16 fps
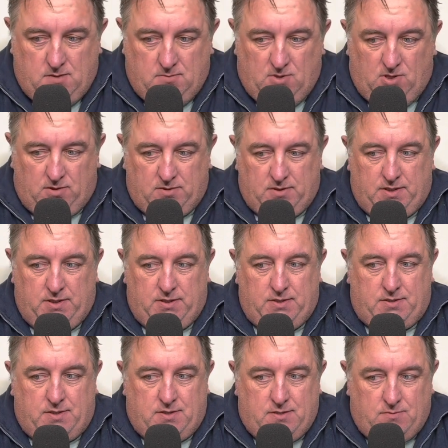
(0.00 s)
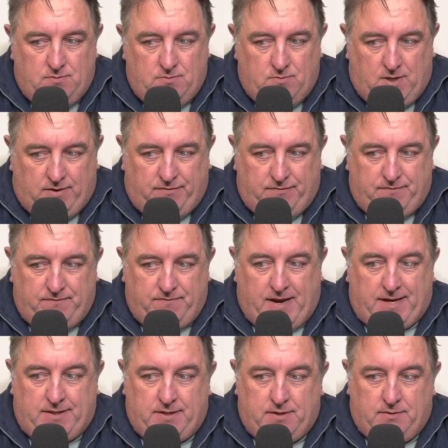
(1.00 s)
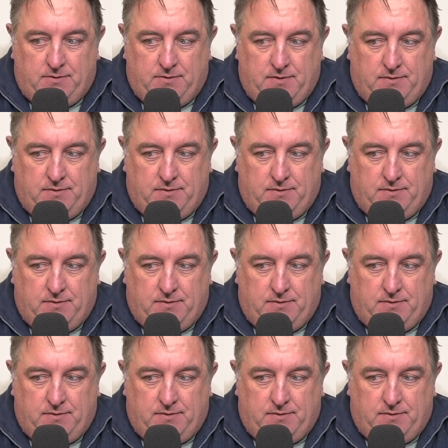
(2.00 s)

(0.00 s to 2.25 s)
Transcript: Well, it's one factor